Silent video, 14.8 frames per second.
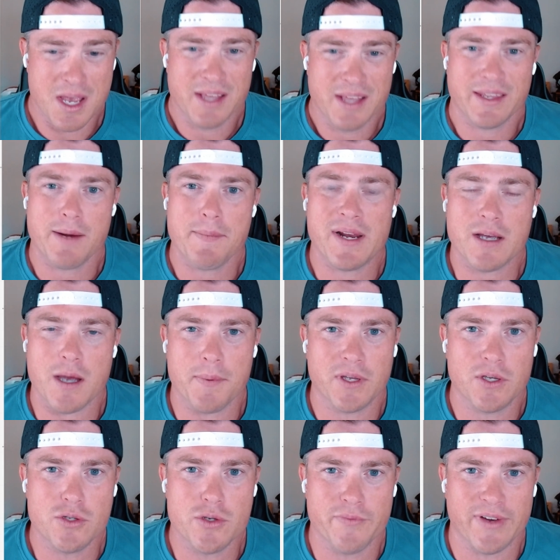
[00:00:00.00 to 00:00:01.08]
Then I made a couple
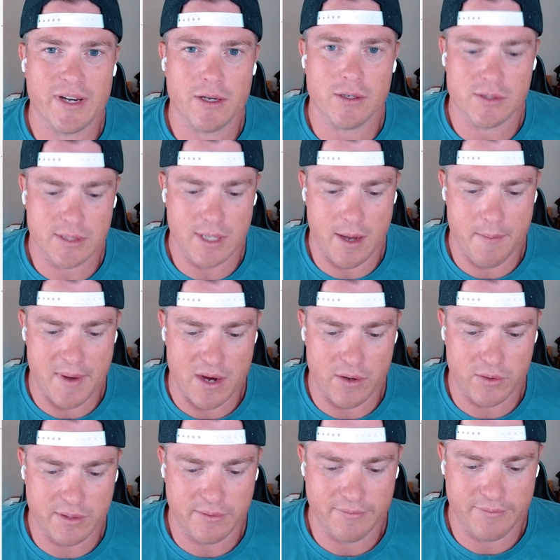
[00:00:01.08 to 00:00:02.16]
YouTube videos
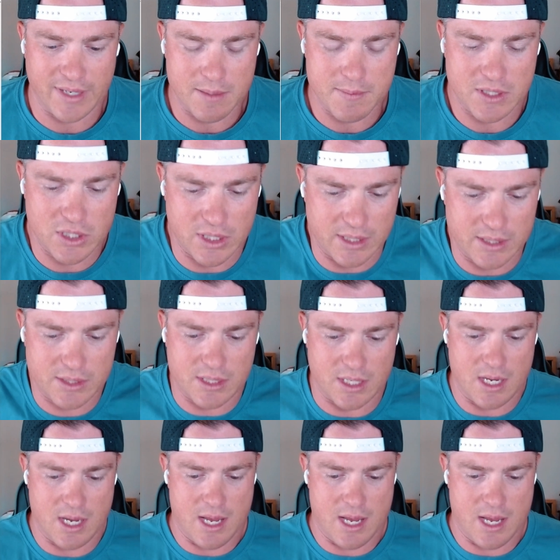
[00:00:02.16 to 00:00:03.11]
about vending machines,